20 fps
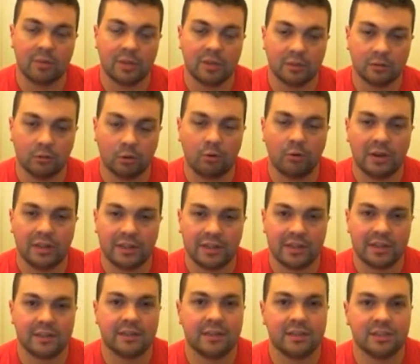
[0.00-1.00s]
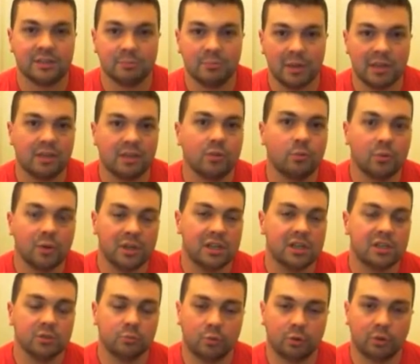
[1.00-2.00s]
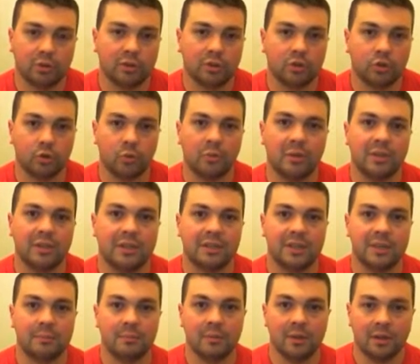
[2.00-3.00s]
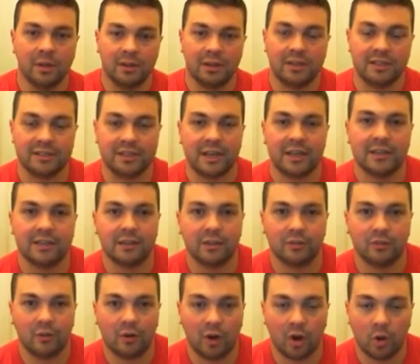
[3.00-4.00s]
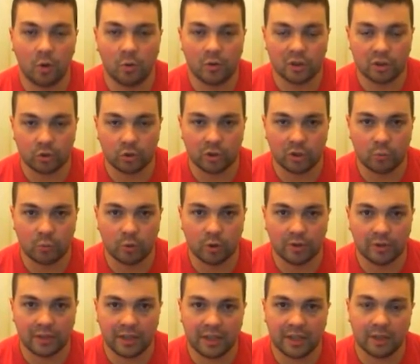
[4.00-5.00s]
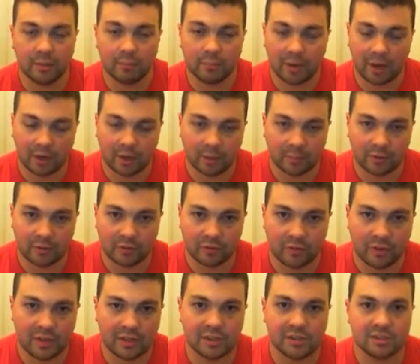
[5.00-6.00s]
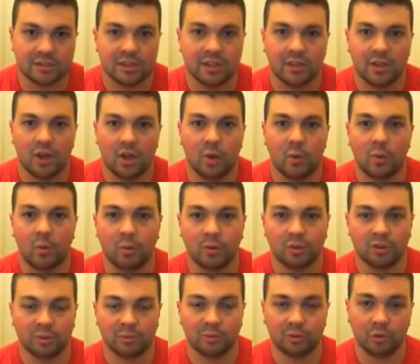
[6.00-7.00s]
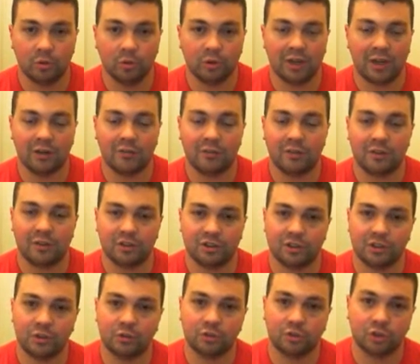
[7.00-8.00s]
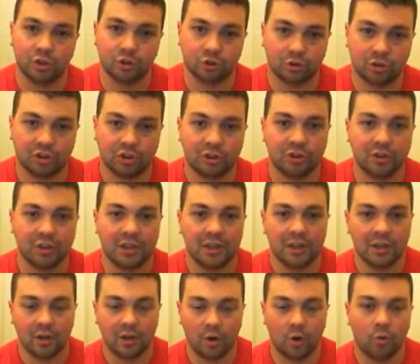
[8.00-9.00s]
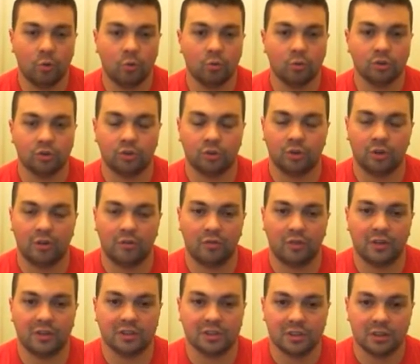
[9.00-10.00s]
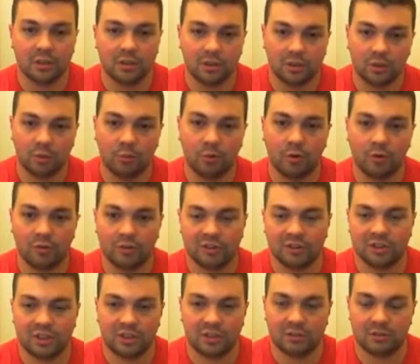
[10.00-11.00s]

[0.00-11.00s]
already in his mind what he's wanting to do with the team, his idea for how he's going to want to get them back up to fitness, how he wants them to look after themselves nutritionally, all those sort of things. Now obviously